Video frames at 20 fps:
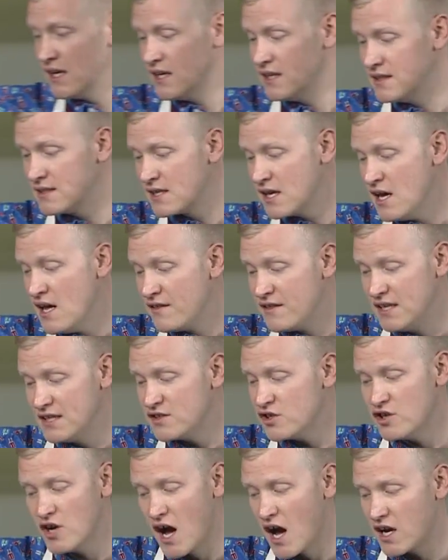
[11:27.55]
is, these
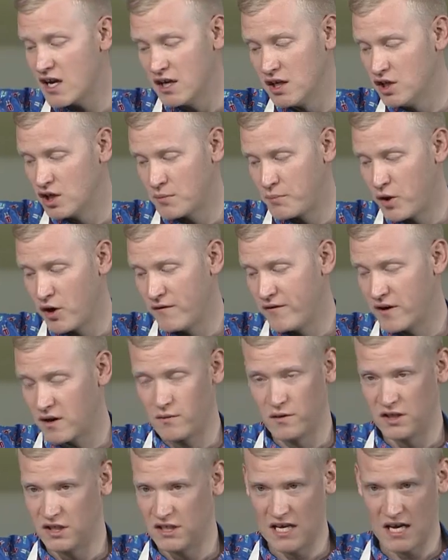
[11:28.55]
are not gonna look perfect
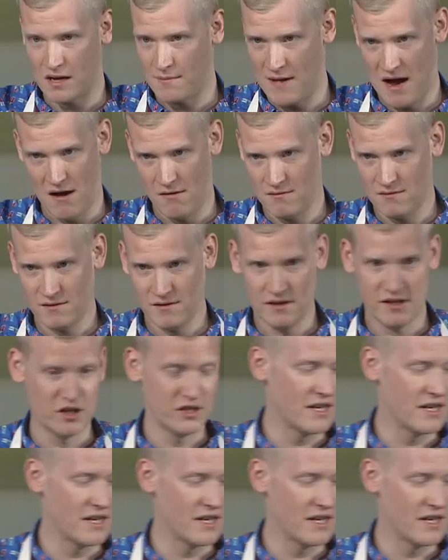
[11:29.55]
when you take them out. They're